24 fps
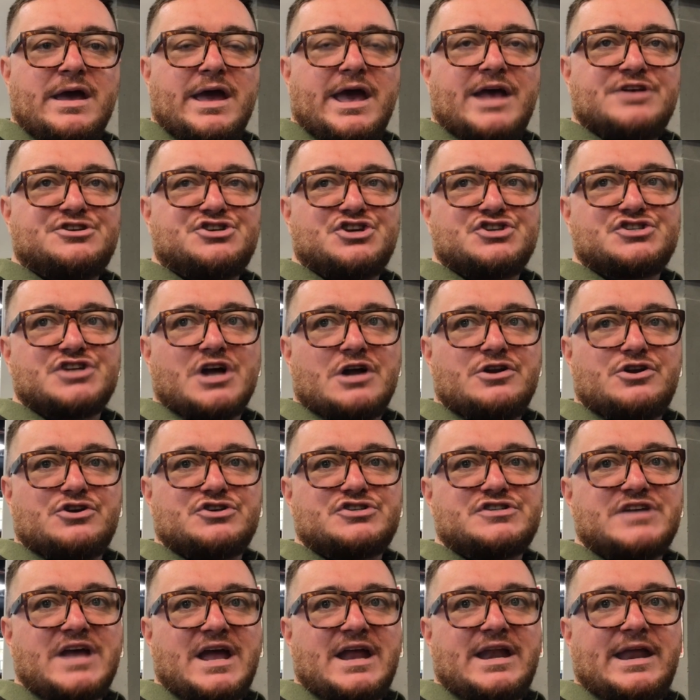It's just
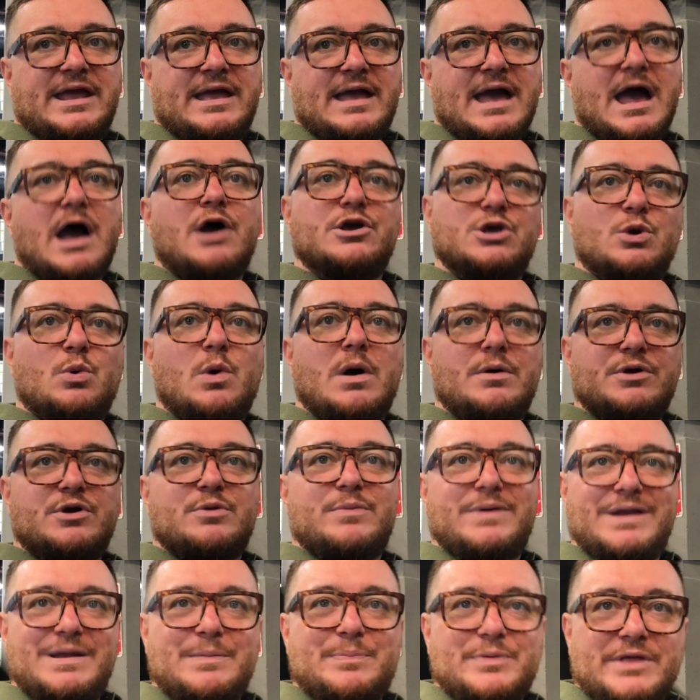understanding how you want
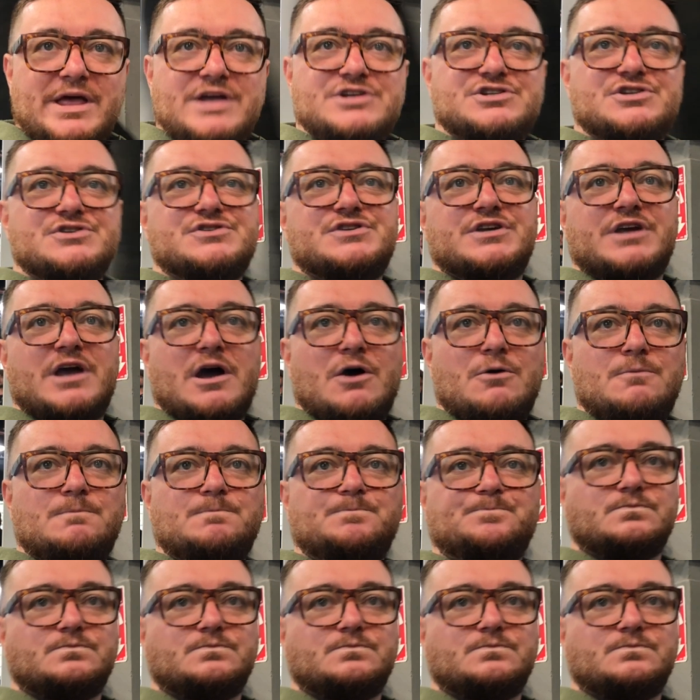your manipulations to go.